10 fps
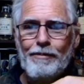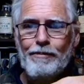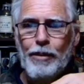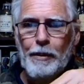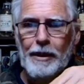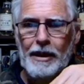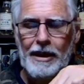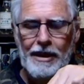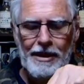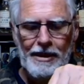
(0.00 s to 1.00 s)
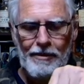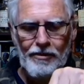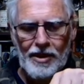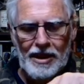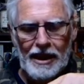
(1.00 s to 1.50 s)
popping this,
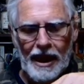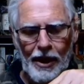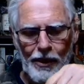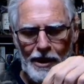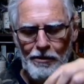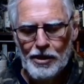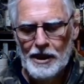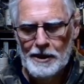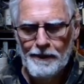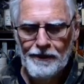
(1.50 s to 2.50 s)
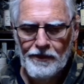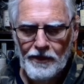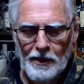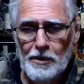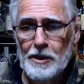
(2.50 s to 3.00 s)
see how it compares.
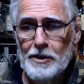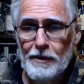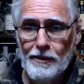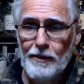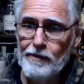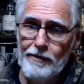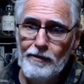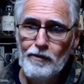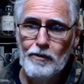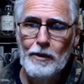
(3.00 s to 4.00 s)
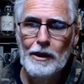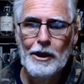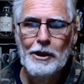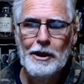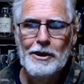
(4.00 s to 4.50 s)
Because a
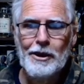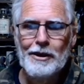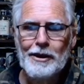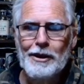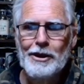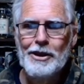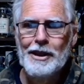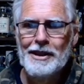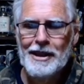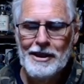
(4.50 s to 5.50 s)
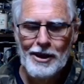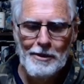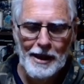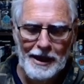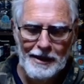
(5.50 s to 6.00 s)
lot of these the G&Ts I
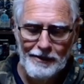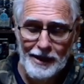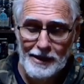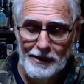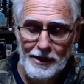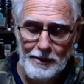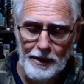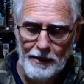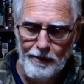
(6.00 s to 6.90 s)
make, in fact, a lot of my